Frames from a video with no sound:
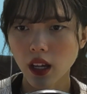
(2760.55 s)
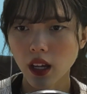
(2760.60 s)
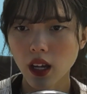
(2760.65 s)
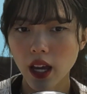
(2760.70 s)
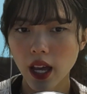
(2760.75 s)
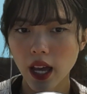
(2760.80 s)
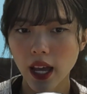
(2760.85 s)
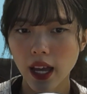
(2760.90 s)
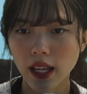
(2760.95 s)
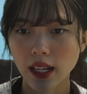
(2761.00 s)

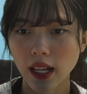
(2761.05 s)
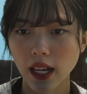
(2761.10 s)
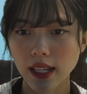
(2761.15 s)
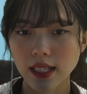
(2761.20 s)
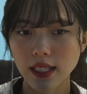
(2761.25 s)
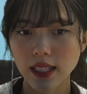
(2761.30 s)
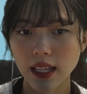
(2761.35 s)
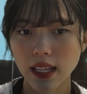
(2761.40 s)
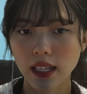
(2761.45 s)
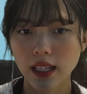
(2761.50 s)
And I
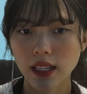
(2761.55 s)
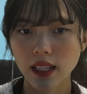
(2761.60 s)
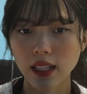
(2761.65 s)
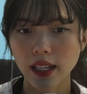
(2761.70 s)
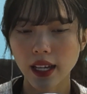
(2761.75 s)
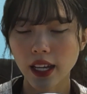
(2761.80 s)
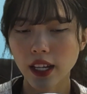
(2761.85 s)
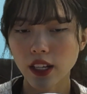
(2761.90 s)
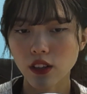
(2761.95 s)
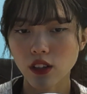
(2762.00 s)
said, "A
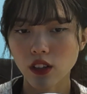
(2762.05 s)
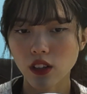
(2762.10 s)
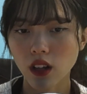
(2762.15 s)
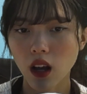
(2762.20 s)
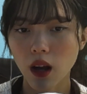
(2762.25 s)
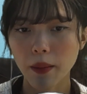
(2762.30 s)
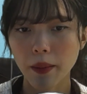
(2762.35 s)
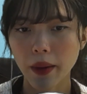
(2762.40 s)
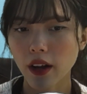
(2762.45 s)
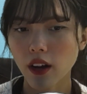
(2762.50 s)
gator
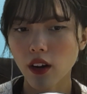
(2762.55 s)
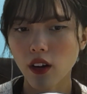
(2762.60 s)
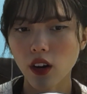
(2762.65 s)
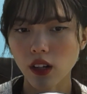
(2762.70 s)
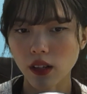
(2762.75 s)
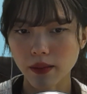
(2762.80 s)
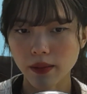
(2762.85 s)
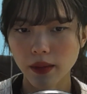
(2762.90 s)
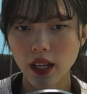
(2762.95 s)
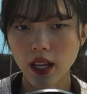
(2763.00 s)
got my
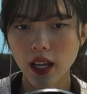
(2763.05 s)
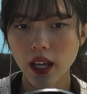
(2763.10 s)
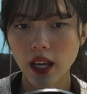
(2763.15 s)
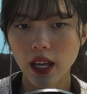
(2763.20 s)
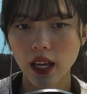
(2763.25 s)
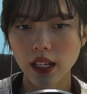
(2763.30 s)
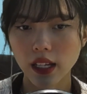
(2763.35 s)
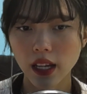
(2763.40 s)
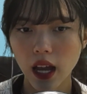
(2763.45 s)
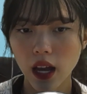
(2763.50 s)
arm."
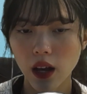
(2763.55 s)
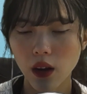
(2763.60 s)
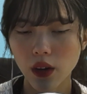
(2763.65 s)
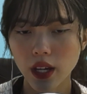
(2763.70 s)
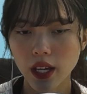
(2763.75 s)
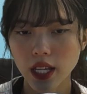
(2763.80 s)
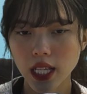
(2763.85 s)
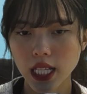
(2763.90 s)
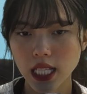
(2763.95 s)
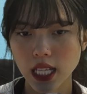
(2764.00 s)
And now
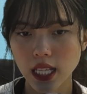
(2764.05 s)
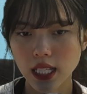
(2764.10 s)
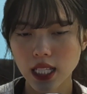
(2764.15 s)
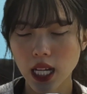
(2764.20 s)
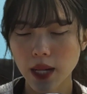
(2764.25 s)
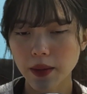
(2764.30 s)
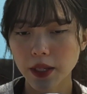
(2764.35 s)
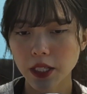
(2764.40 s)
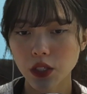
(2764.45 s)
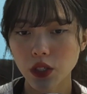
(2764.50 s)
he's
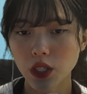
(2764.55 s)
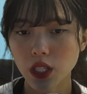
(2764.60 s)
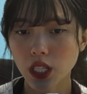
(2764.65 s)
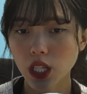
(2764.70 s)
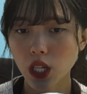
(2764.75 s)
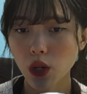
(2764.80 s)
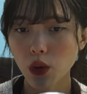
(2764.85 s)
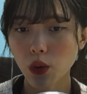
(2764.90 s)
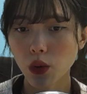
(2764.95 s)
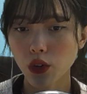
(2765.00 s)
adapting to a
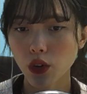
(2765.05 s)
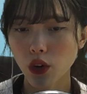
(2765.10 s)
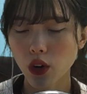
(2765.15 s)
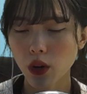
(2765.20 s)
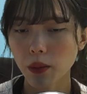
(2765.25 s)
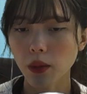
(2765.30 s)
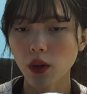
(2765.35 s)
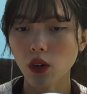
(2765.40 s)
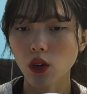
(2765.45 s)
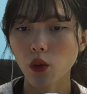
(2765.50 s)
new
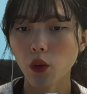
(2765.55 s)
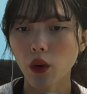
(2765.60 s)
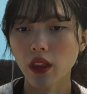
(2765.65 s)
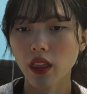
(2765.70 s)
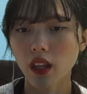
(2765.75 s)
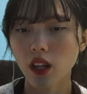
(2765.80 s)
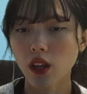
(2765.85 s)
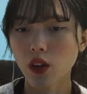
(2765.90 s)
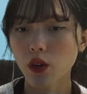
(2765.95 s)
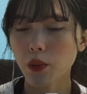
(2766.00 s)
normal
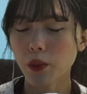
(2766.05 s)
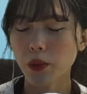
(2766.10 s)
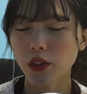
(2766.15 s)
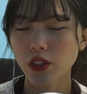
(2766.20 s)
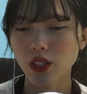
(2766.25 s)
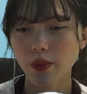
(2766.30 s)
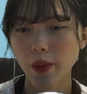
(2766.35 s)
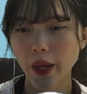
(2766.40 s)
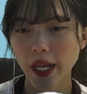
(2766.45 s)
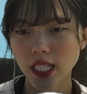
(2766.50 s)
with a new
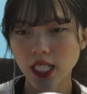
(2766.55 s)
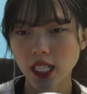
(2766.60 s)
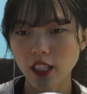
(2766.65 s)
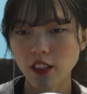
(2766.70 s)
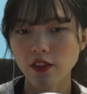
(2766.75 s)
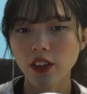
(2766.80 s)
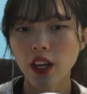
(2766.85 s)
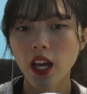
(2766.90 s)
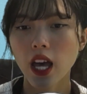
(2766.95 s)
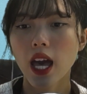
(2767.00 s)

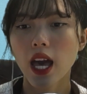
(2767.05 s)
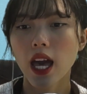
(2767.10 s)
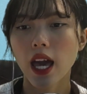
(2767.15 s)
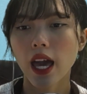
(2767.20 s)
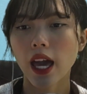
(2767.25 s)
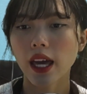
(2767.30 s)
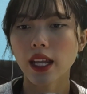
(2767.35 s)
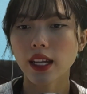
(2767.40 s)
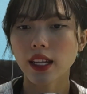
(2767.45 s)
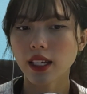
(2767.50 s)
perspective.
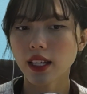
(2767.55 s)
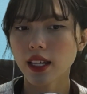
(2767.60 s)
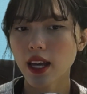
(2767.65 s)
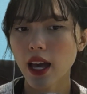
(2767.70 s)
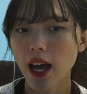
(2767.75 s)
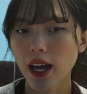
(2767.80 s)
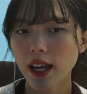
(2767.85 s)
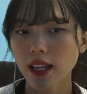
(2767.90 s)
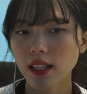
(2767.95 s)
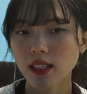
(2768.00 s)
And he
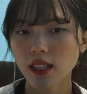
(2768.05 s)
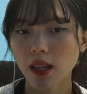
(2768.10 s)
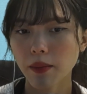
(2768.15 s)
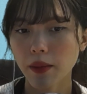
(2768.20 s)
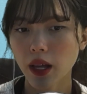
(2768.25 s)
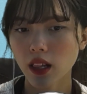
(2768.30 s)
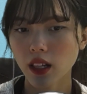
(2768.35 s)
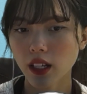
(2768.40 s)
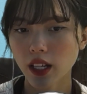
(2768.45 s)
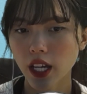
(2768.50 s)
has some
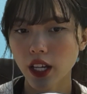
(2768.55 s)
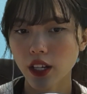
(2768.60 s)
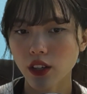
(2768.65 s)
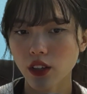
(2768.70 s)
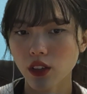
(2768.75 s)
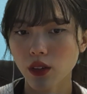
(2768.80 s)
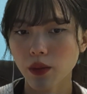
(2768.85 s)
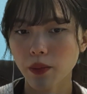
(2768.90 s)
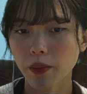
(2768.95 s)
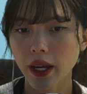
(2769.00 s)

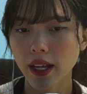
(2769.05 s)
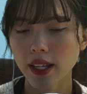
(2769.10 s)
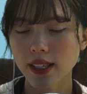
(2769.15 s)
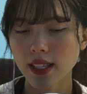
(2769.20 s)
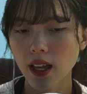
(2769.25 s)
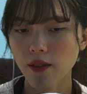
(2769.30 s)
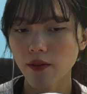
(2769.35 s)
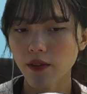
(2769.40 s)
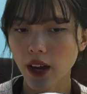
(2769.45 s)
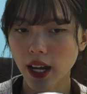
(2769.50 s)
alligator-based
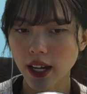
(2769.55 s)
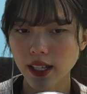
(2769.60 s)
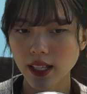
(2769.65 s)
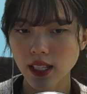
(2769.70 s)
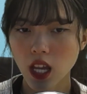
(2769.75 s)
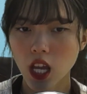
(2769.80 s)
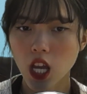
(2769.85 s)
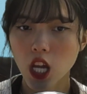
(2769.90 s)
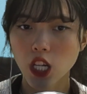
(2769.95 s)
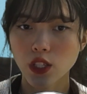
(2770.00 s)

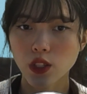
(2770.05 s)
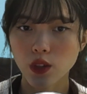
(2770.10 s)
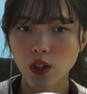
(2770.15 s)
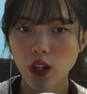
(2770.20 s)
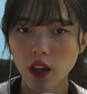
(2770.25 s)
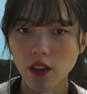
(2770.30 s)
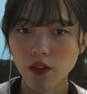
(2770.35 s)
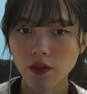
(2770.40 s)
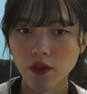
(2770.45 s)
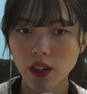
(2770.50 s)
advice. Do
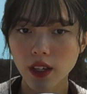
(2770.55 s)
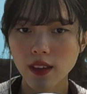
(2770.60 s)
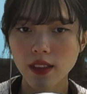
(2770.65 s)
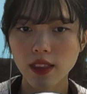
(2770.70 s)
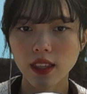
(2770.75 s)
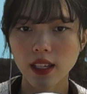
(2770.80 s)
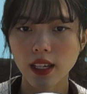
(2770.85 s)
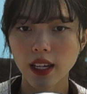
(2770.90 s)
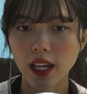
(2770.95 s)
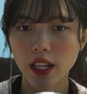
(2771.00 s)
not
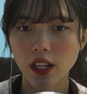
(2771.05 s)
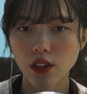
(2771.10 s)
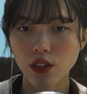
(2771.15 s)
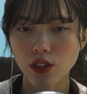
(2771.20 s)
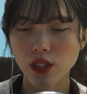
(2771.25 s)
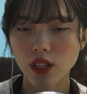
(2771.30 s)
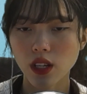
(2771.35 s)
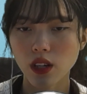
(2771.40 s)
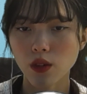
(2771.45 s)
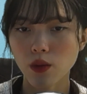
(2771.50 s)
feed the
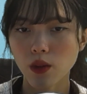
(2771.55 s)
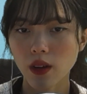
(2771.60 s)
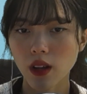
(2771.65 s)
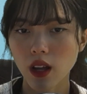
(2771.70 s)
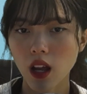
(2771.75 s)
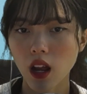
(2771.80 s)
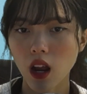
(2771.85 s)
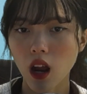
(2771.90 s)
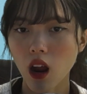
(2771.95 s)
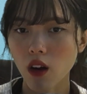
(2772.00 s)
gators,
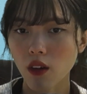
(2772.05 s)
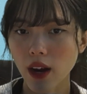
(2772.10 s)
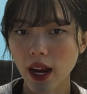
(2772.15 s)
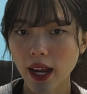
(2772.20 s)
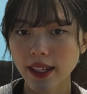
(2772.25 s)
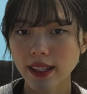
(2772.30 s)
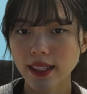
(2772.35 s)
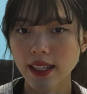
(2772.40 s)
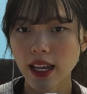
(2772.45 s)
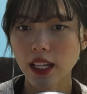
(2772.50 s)

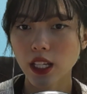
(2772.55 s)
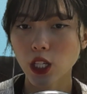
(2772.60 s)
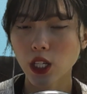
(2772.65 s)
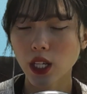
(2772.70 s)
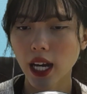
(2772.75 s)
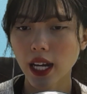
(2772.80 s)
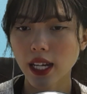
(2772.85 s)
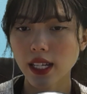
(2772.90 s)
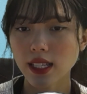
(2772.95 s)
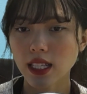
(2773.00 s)
alright? And you
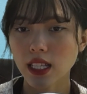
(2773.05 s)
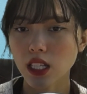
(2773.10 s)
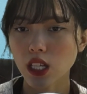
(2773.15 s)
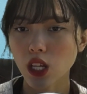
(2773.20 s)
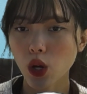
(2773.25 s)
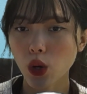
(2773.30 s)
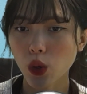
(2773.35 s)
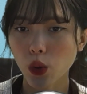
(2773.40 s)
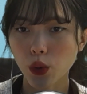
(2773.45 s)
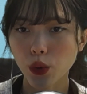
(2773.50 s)
guys
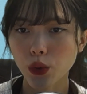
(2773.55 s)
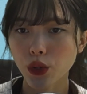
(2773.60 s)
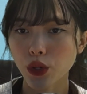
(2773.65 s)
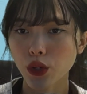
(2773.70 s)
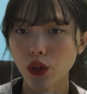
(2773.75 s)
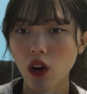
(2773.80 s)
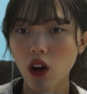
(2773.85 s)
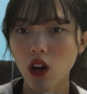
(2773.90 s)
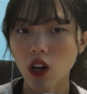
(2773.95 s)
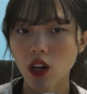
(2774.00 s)
know who
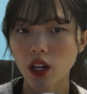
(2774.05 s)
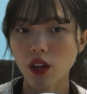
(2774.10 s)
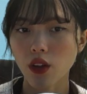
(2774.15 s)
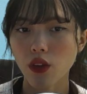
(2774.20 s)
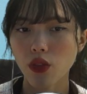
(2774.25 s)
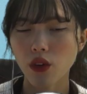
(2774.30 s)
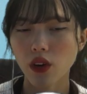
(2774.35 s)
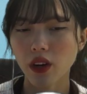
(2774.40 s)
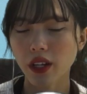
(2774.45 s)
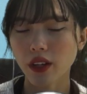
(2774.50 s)
you are,
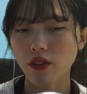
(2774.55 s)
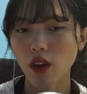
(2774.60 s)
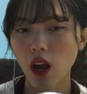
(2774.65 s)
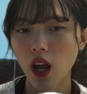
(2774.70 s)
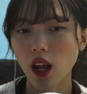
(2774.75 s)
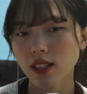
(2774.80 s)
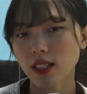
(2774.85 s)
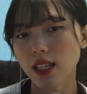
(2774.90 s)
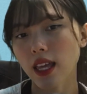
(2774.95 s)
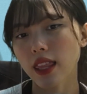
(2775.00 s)
throwing
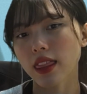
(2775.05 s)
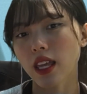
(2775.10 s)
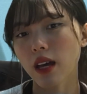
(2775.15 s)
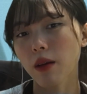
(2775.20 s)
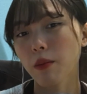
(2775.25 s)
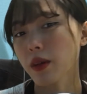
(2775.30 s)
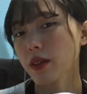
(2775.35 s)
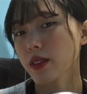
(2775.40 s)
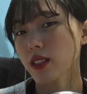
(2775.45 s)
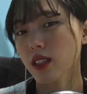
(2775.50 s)
rocks at
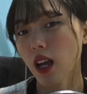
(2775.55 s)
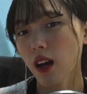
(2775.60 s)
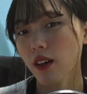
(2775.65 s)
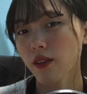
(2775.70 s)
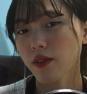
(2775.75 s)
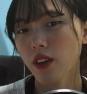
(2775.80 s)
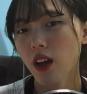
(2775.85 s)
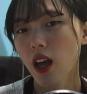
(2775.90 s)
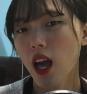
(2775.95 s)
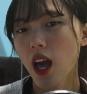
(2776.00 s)
them and stuff.